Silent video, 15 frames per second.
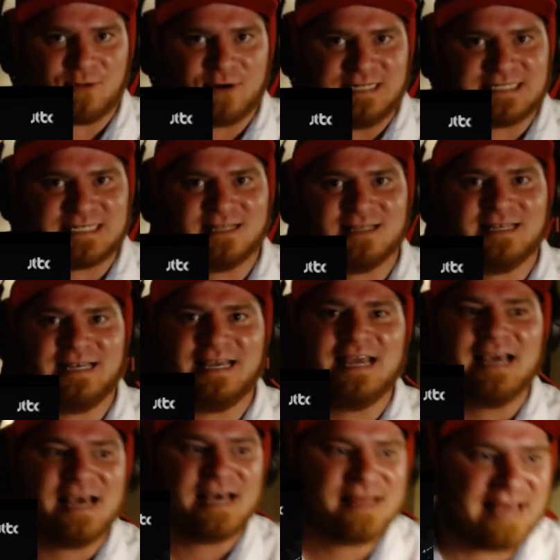recently
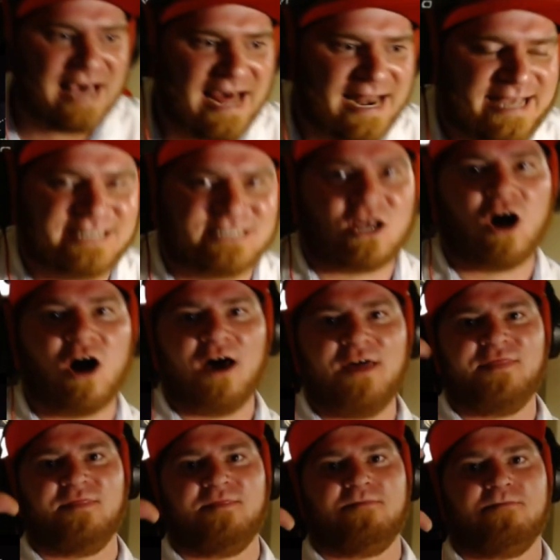that is on